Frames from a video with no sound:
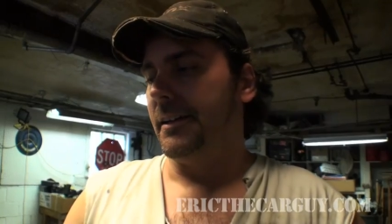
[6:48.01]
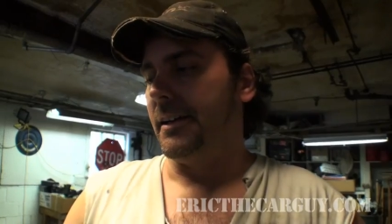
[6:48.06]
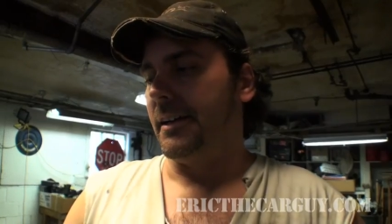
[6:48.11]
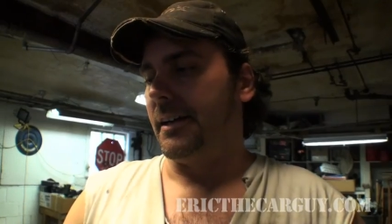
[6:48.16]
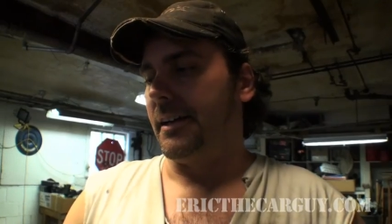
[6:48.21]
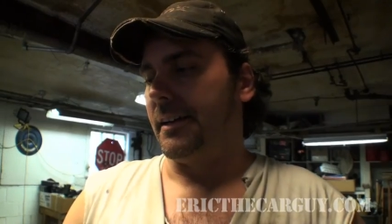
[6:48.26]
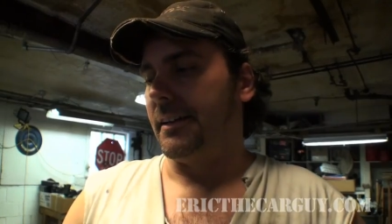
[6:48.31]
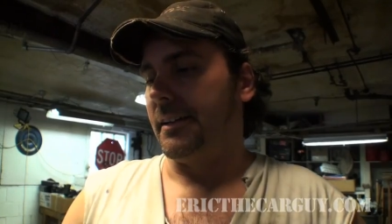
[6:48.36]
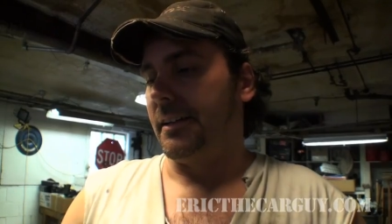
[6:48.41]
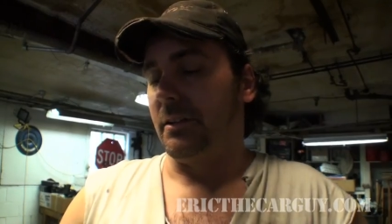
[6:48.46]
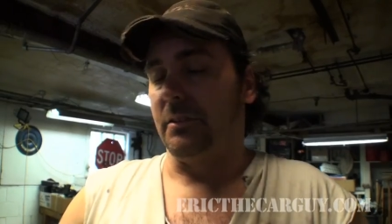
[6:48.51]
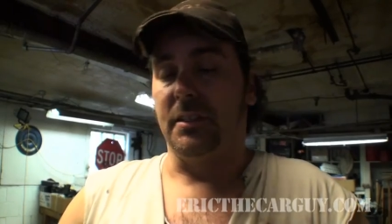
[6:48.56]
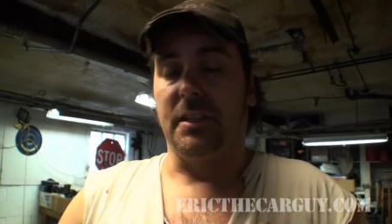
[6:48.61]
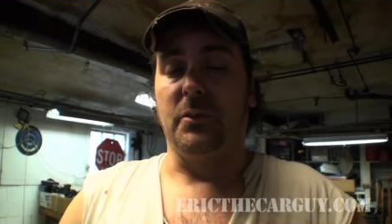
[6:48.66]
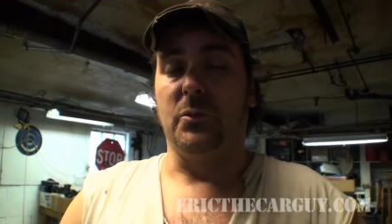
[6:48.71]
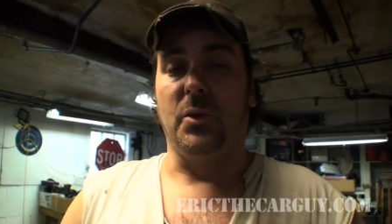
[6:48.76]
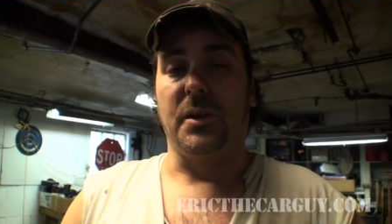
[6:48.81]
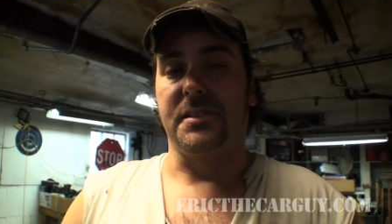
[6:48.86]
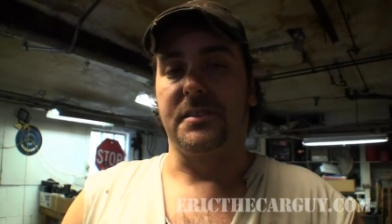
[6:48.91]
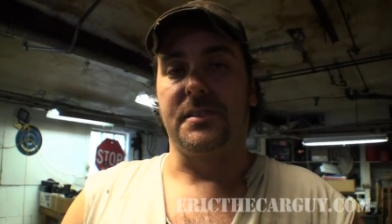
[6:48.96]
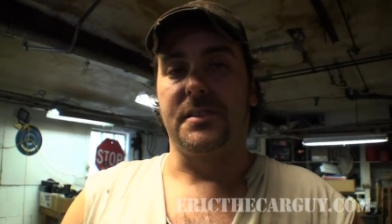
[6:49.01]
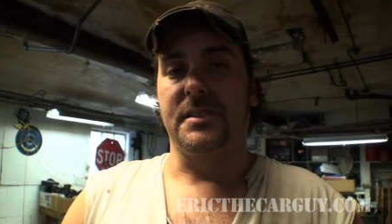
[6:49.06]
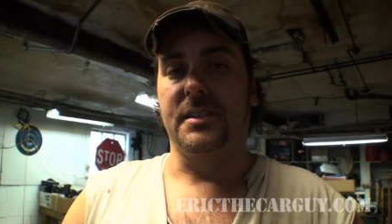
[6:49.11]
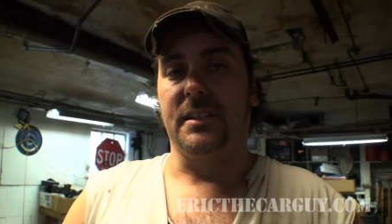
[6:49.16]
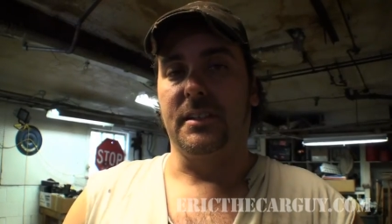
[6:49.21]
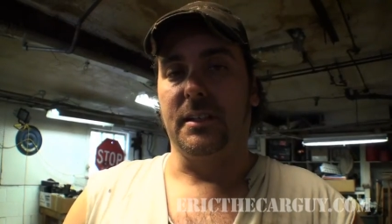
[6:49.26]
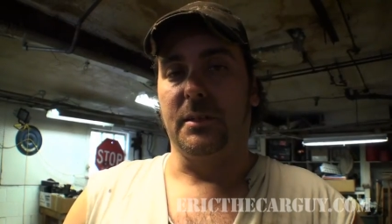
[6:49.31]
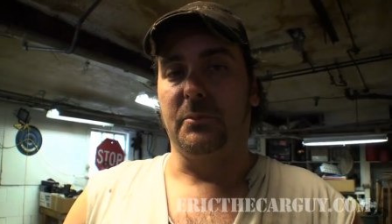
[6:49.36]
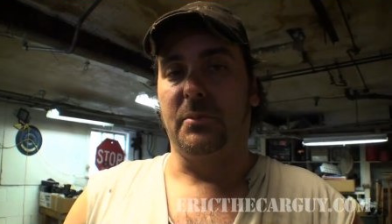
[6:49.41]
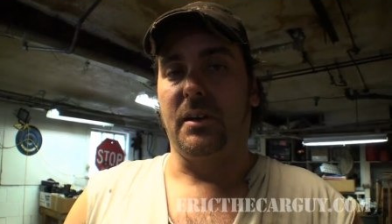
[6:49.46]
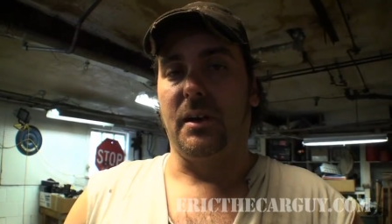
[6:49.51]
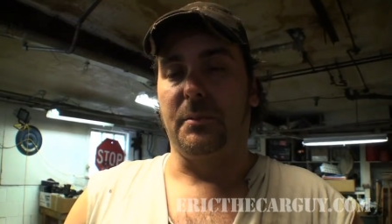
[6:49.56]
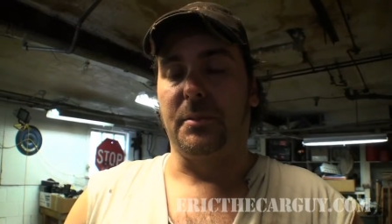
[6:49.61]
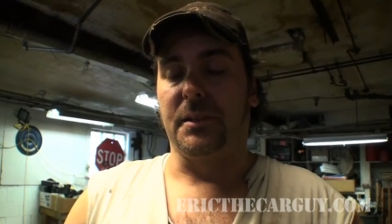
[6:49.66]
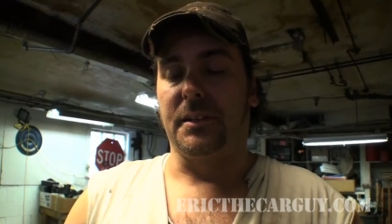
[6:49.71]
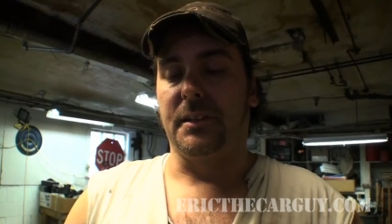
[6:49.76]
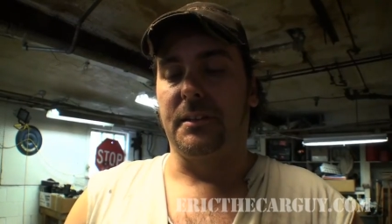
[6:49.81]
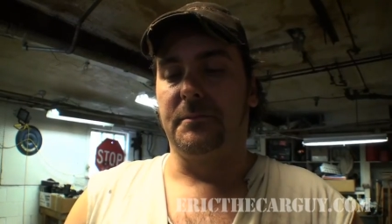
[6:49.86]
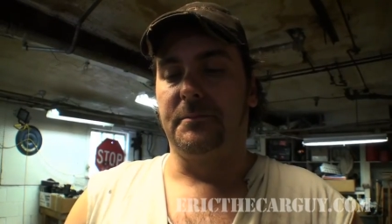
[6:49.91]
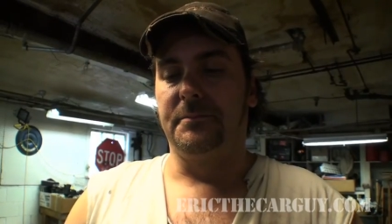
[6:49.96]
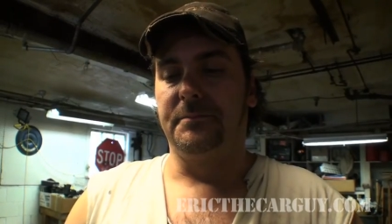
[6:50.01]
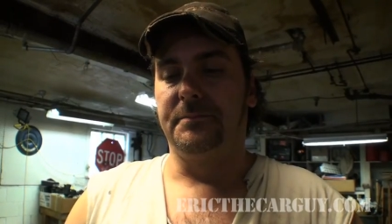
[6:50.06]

uh, that, that wasn't sealing properly.